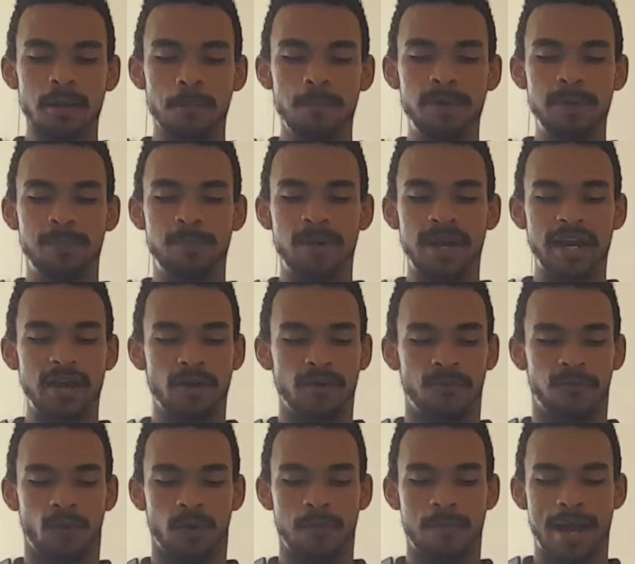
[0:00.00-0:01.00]
Prepare
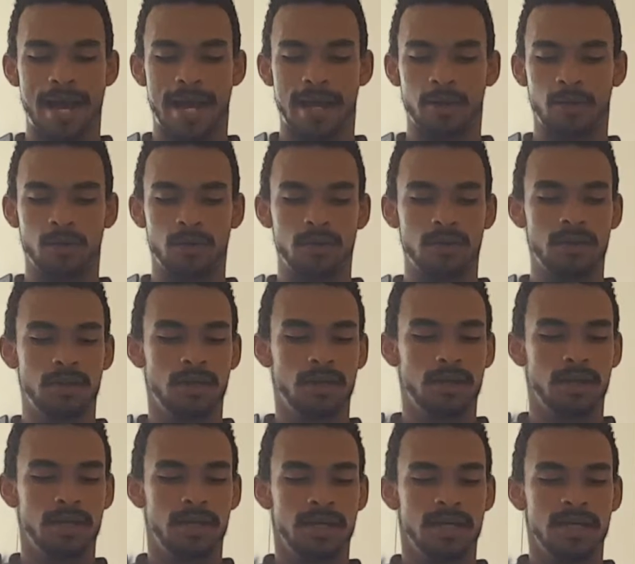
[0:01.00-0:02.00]
for battle.
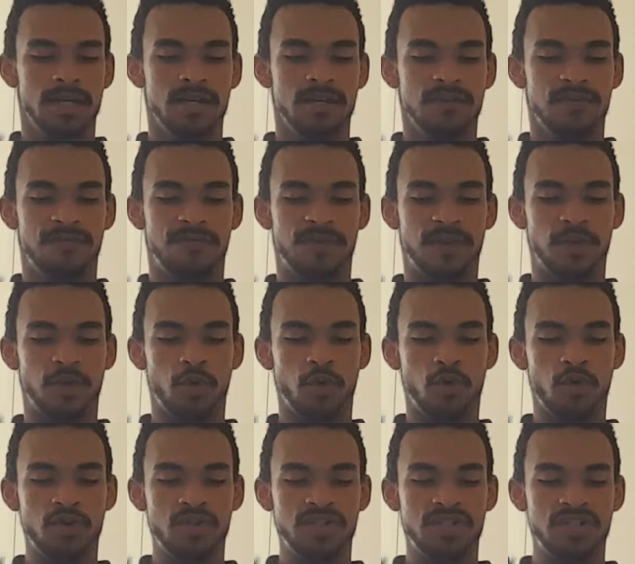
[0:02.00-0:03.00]

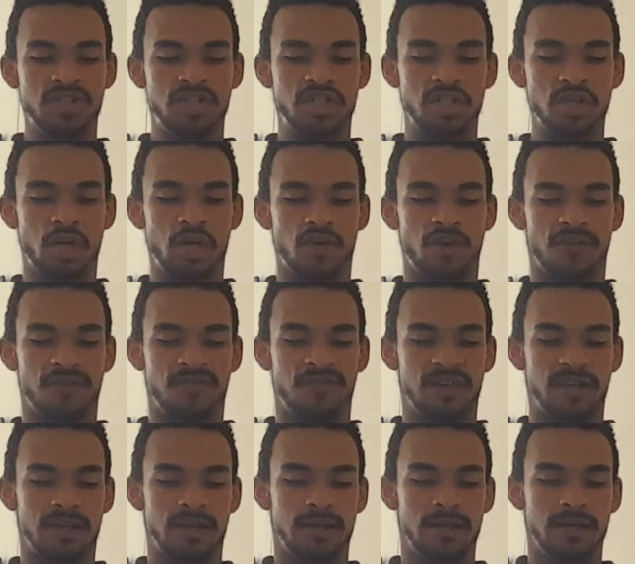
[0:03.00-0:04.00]
Fior's
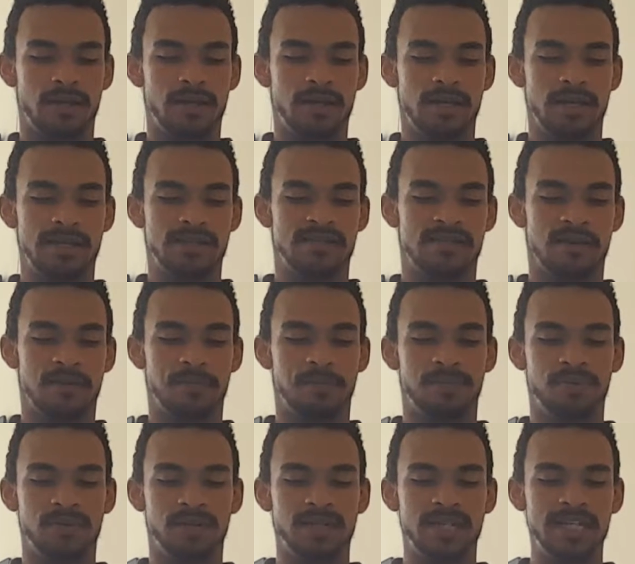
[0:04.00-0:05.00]
geography is
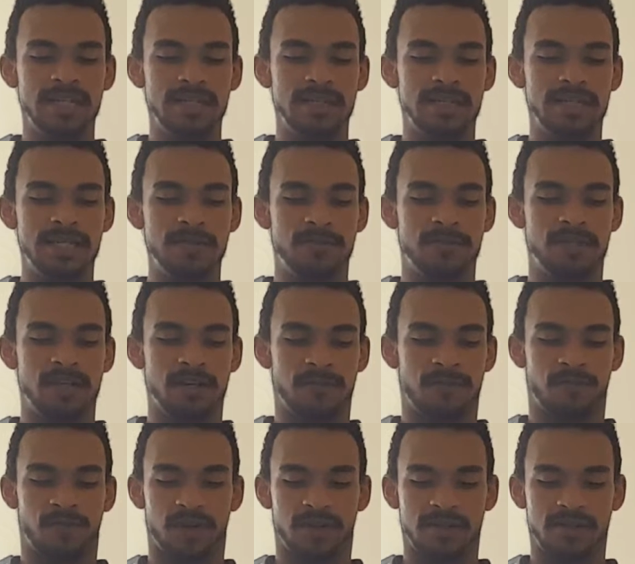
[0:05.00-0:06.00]
completely
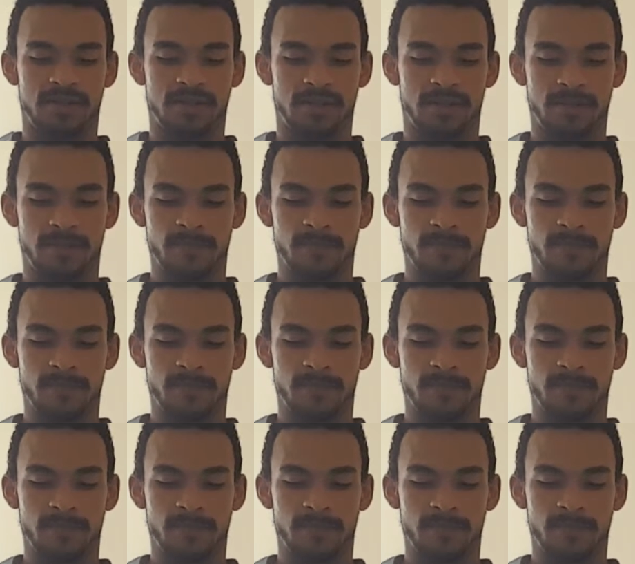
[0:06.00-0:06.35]
different.